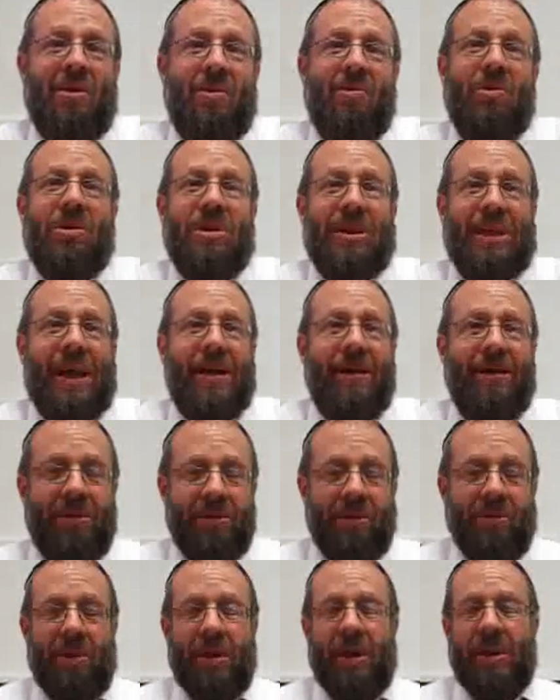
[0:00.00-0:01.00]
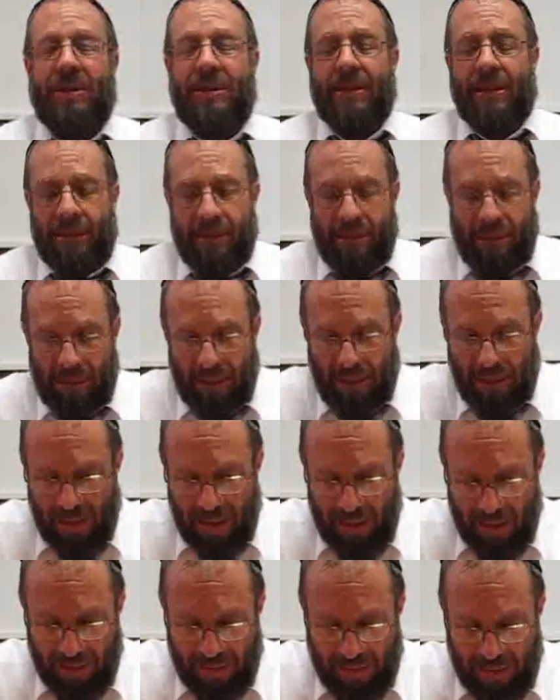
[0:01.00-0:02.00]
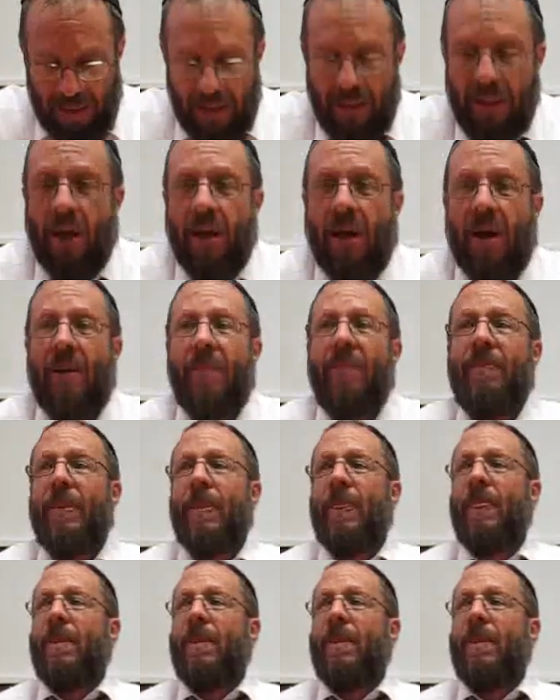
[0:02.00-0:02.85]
which characterizes the um,